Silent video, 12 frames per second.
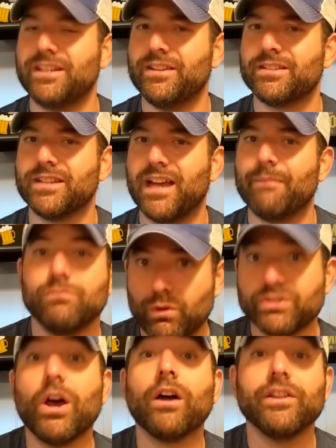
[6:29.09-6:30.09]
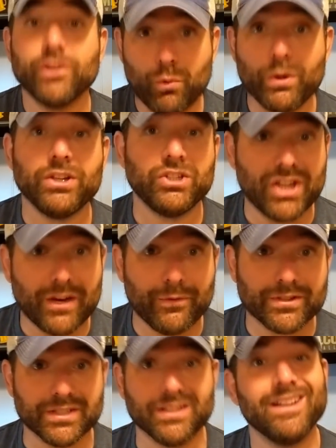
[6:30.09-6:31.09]
this time. We're talking Quentin
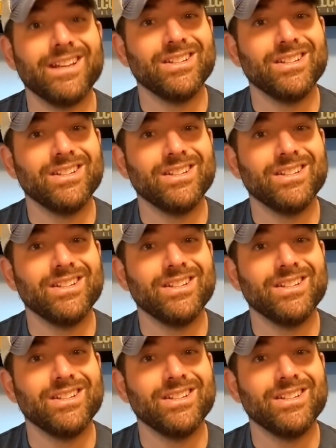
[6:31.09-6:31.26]
Jefferson.